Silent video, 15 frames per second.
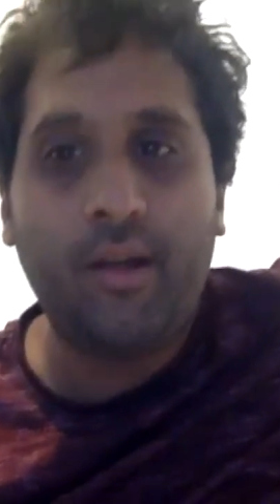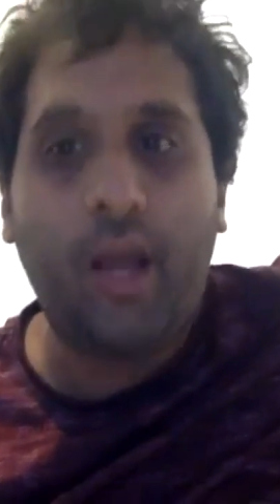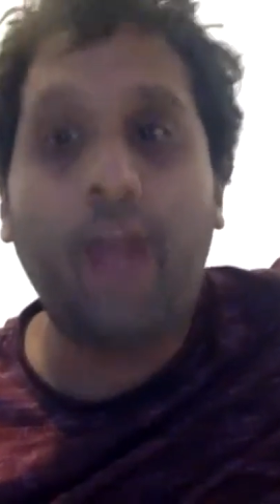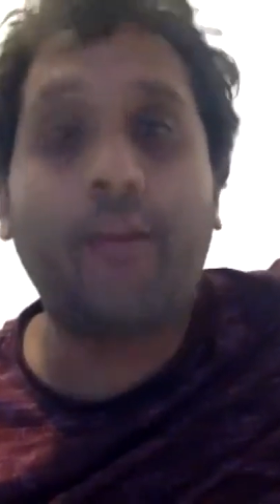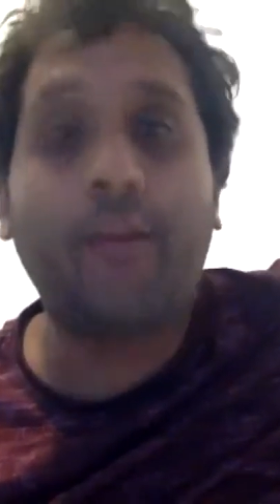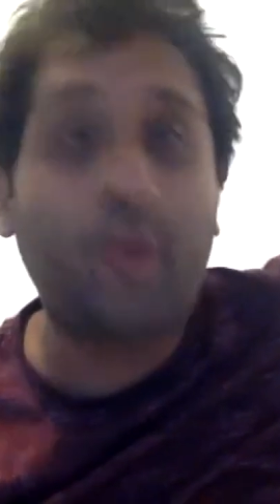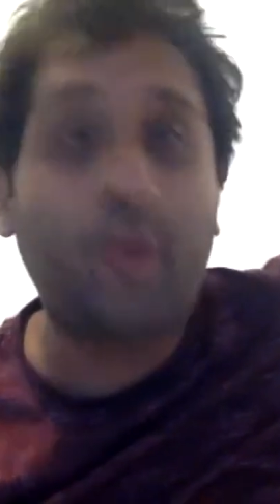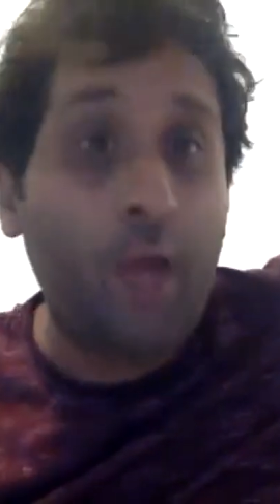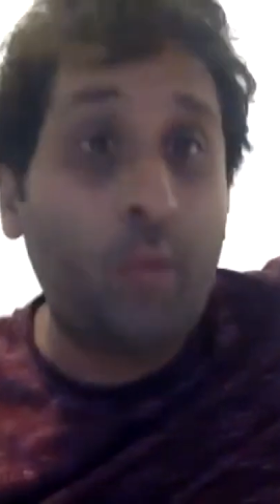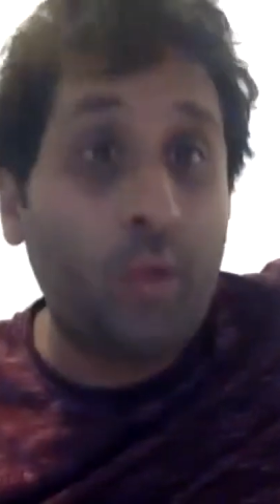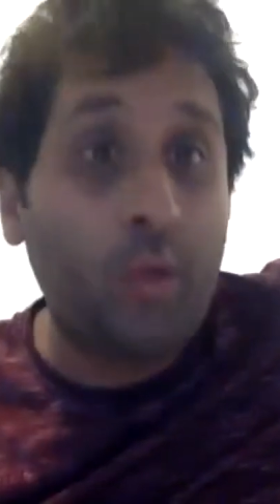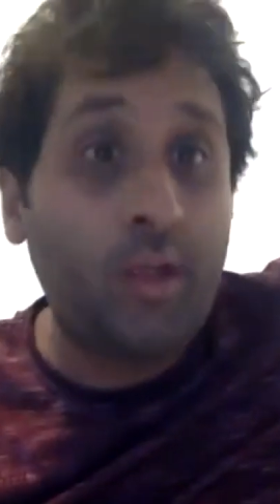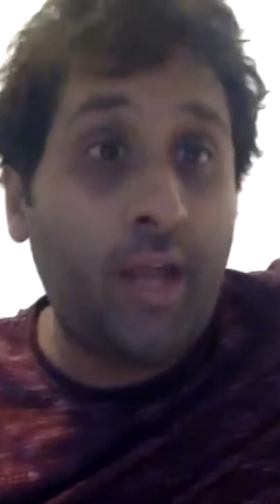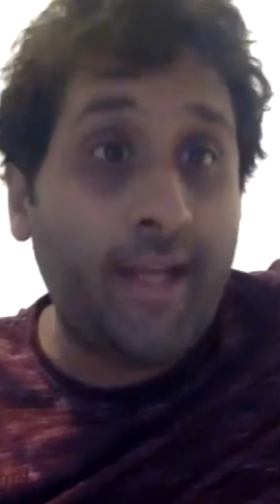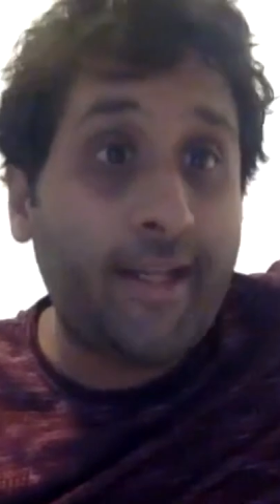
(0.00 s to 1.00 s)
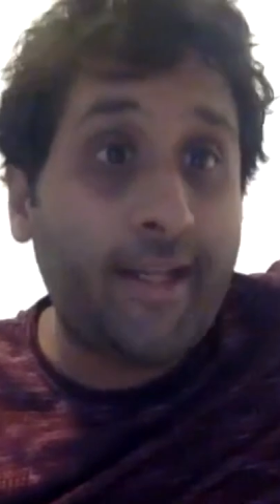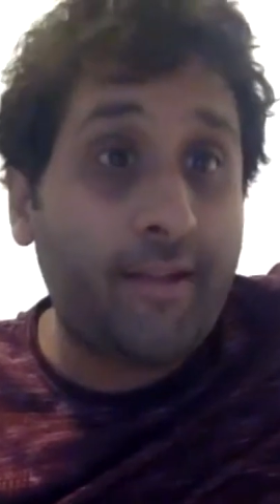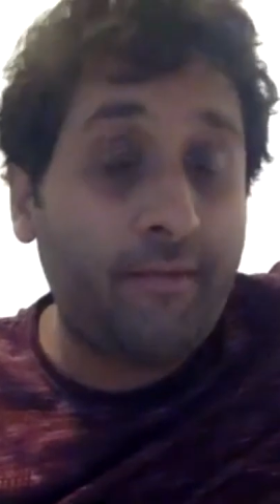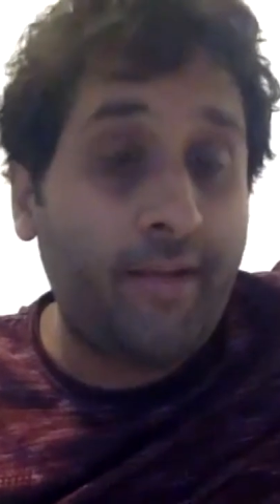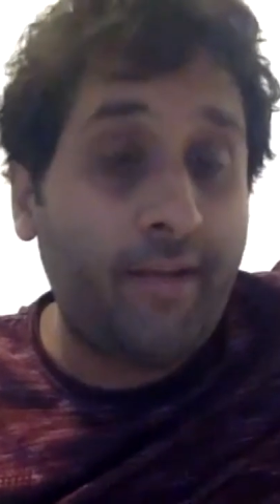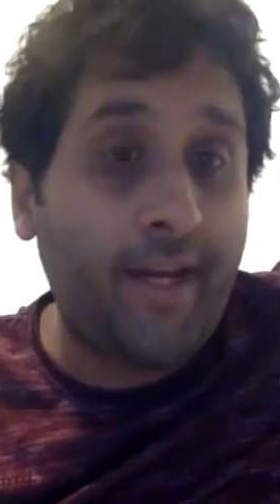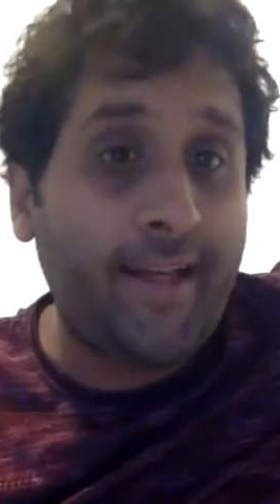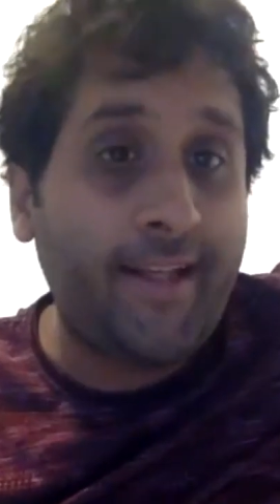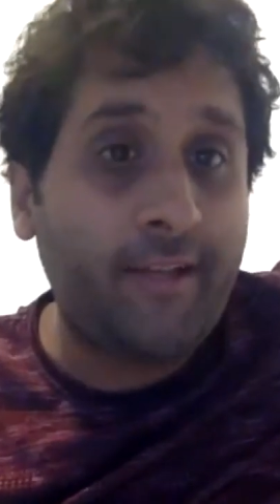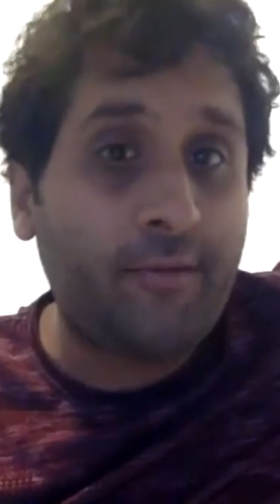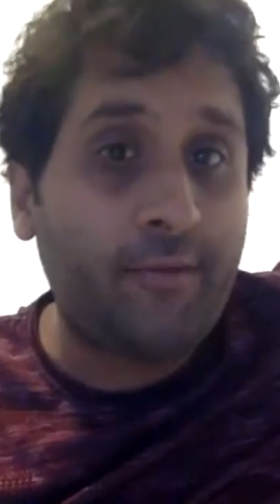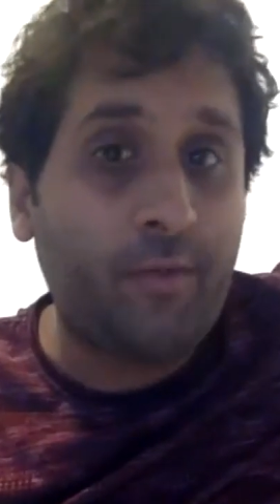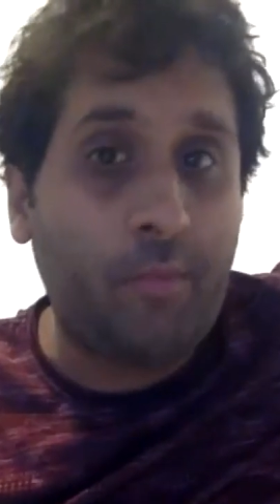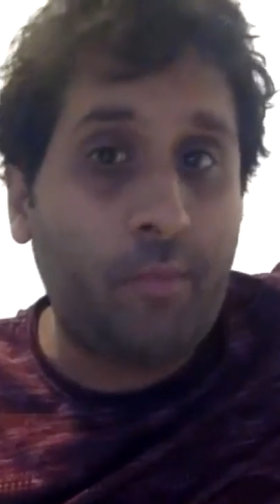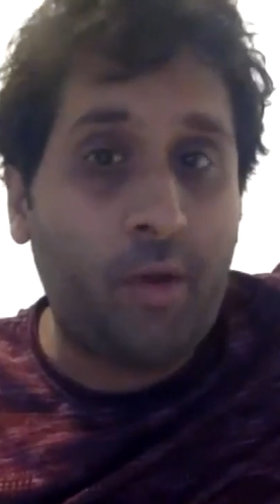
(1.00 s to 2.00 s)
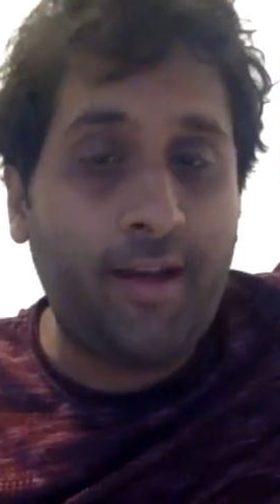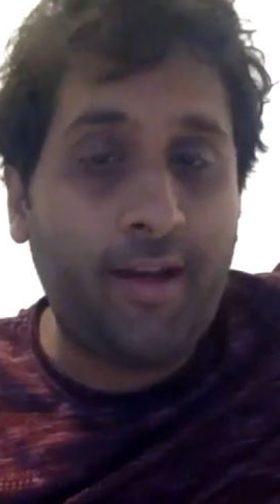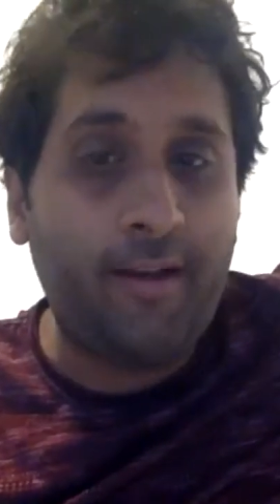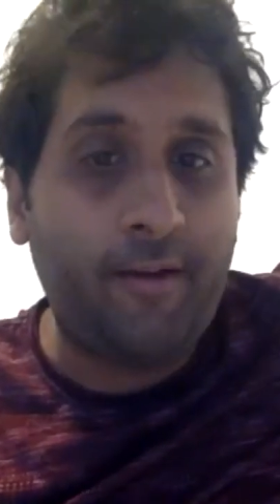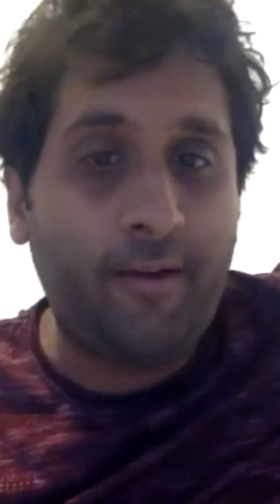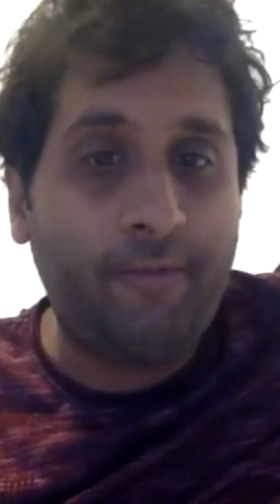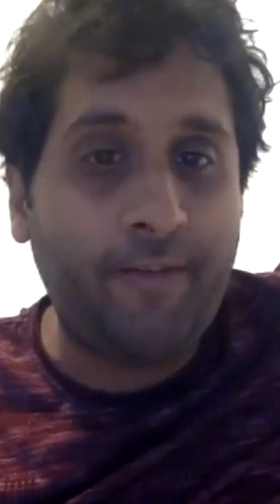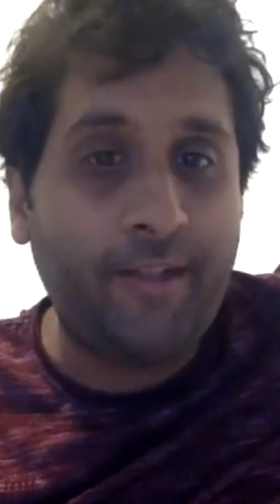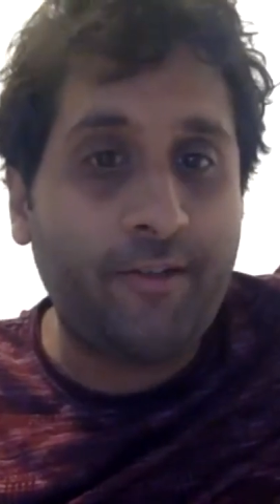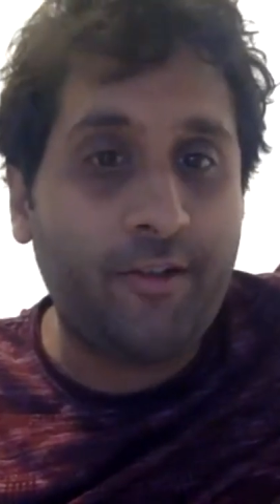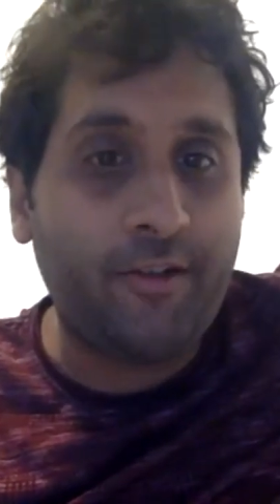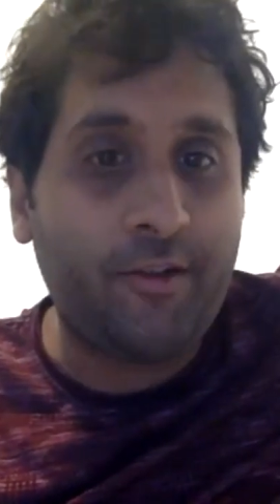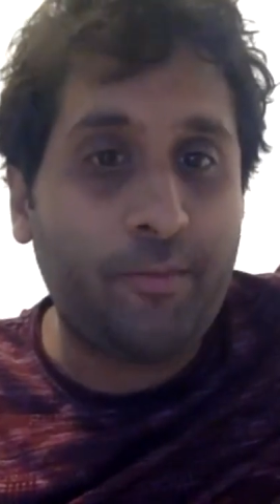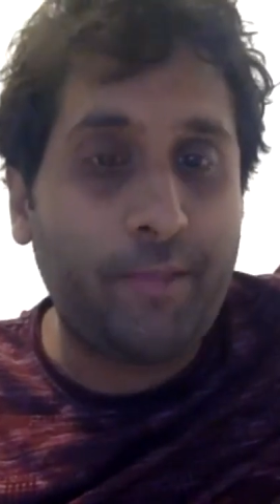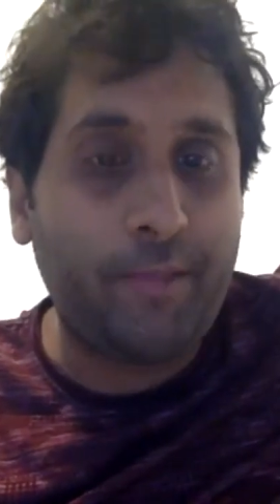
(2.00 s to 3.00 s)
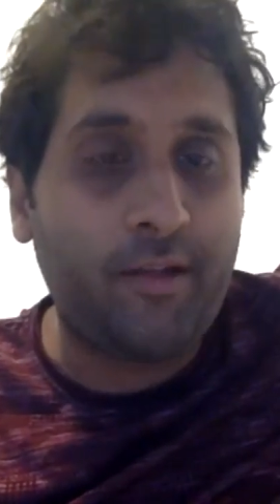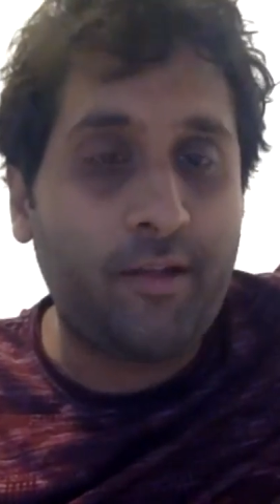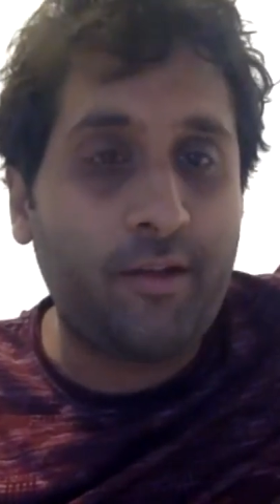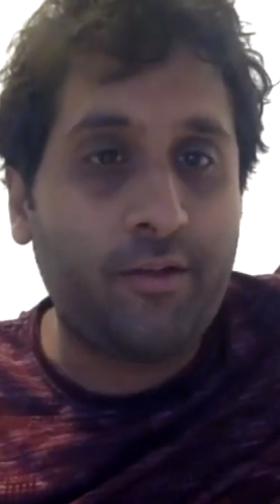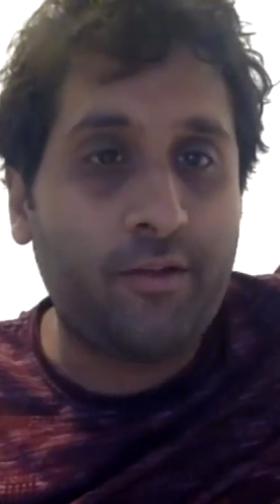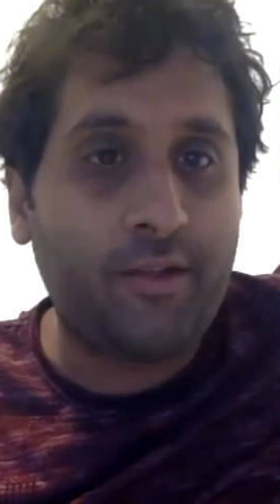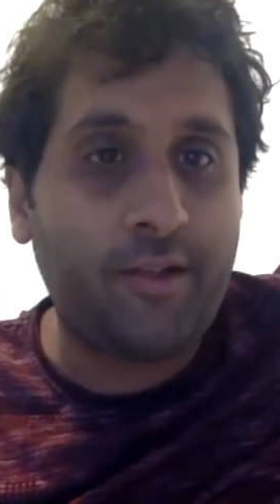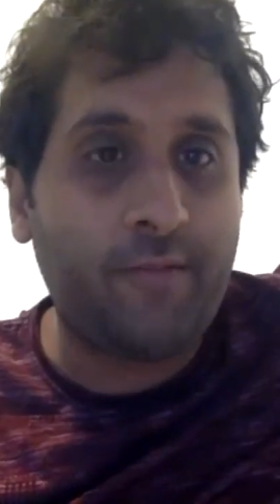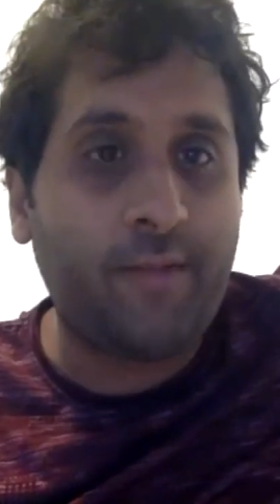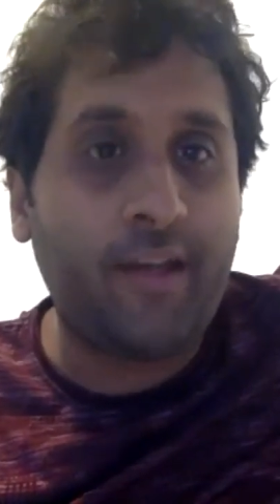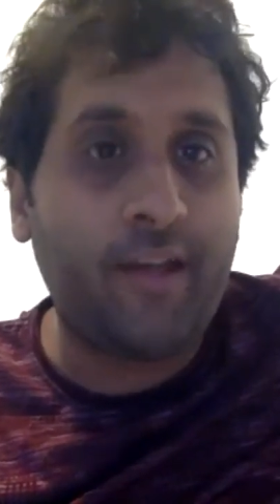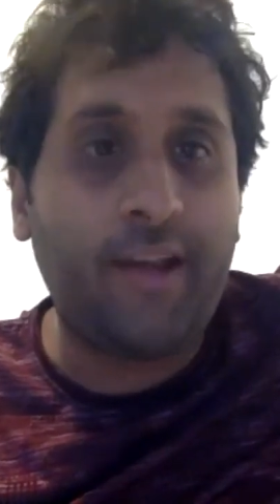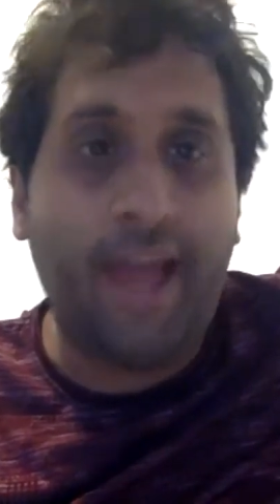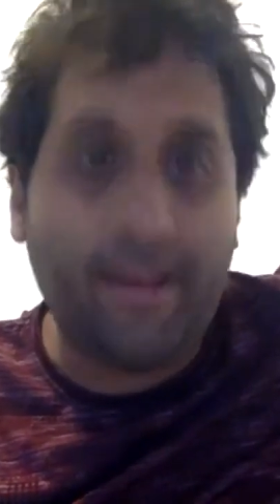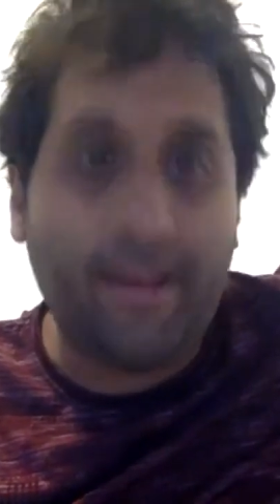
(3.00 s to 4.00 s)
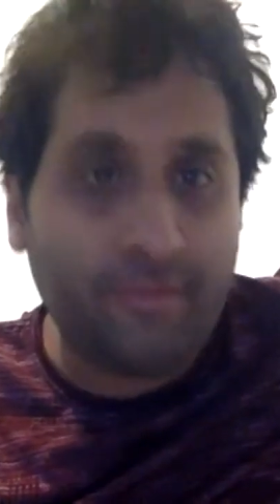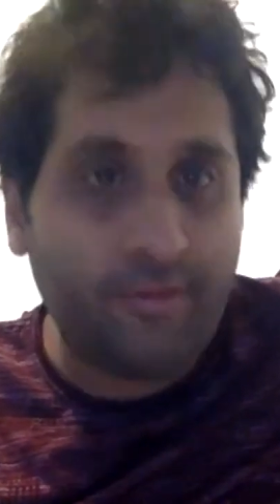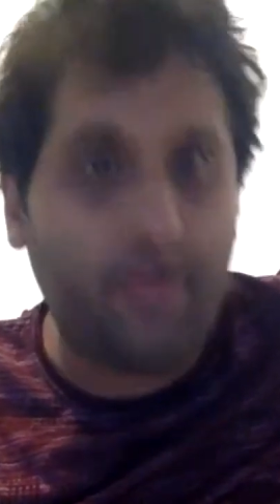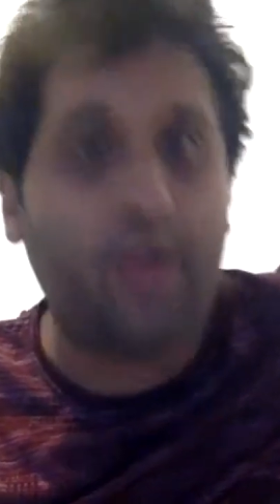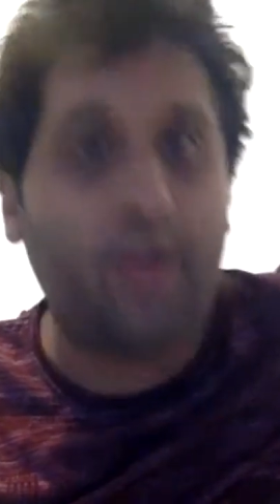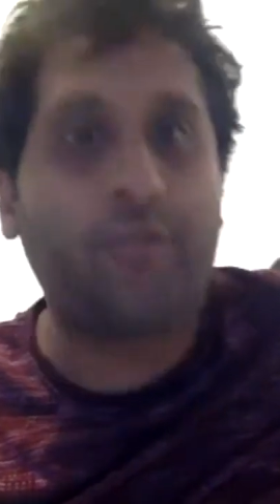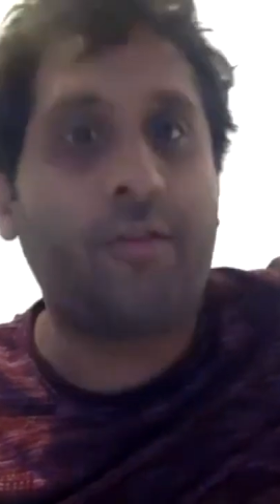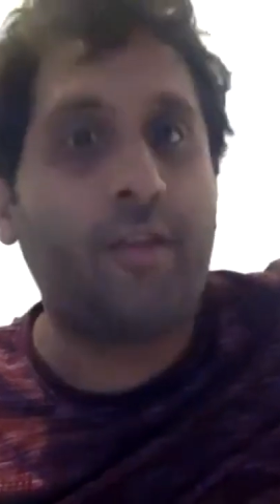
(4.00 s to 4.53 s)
either I would like at the very least from our featured speakers to give their last thought,